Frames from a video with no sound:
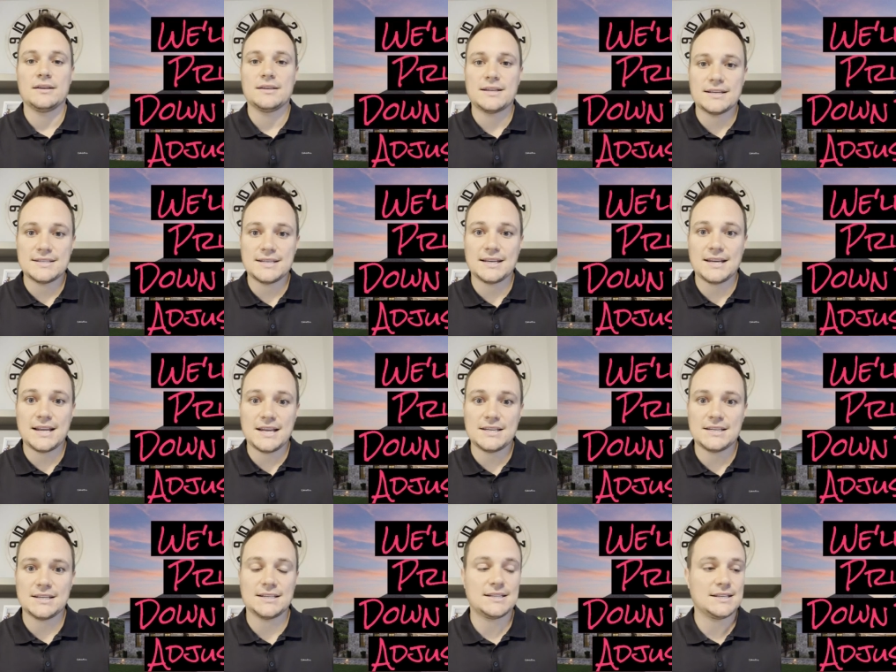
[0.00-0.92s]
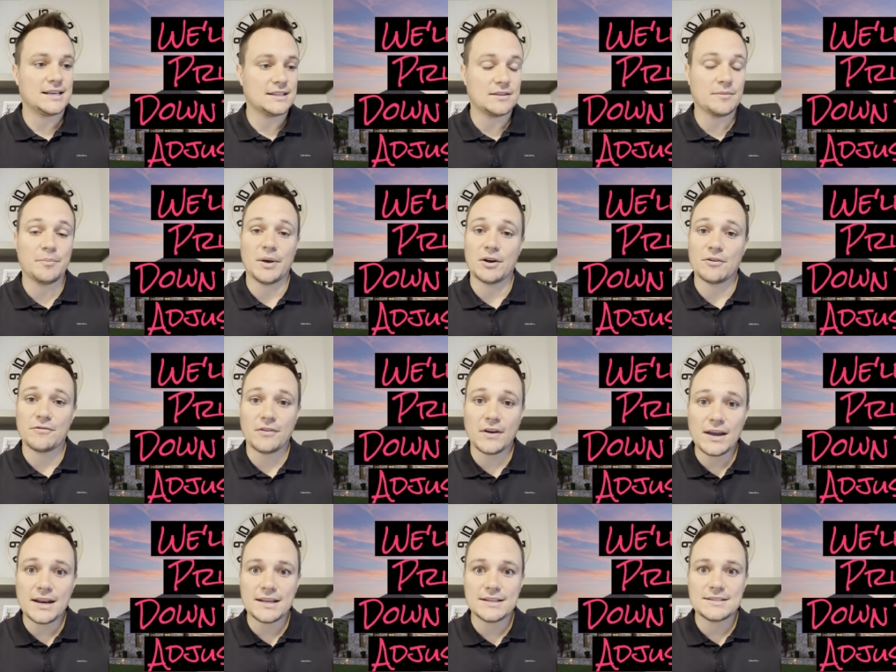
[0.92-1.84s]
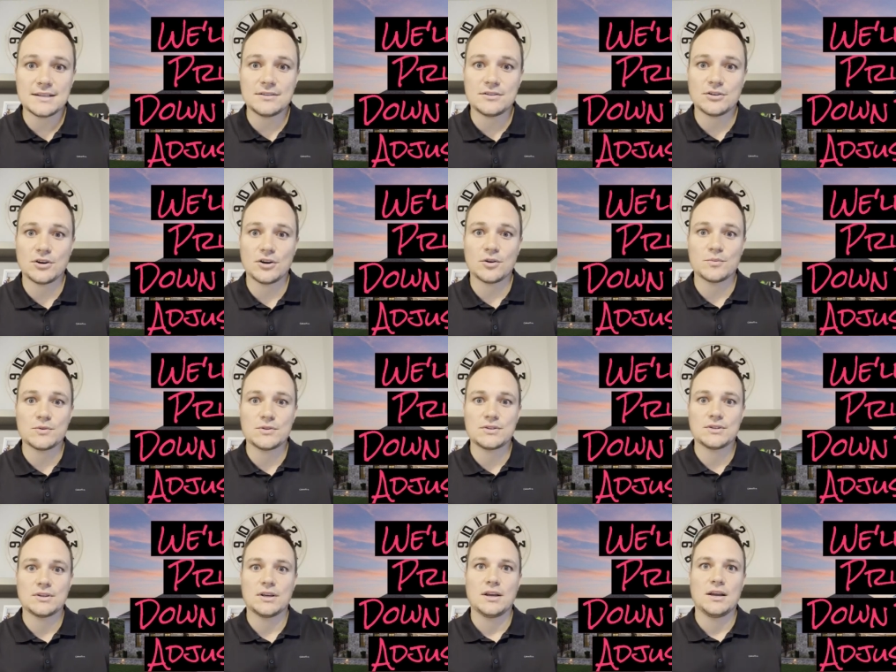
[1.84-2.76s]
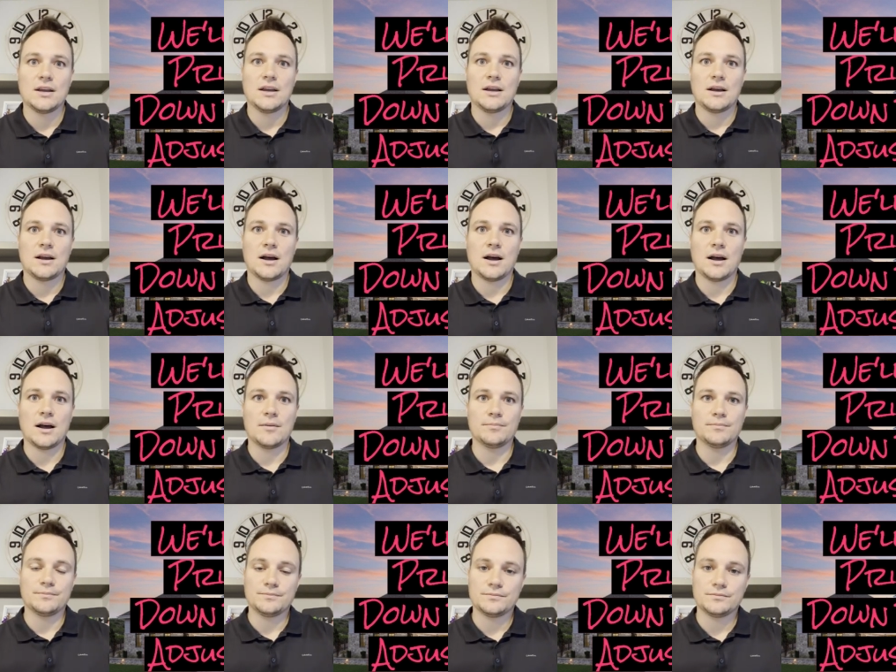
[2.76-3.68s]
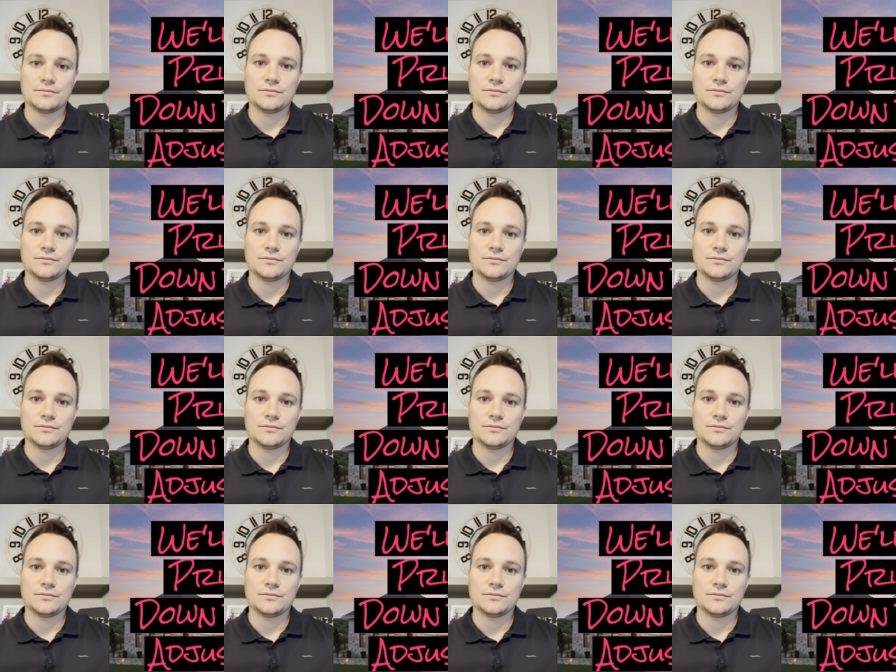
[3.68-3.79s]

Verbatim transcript: designation to get the better financing terms. Um,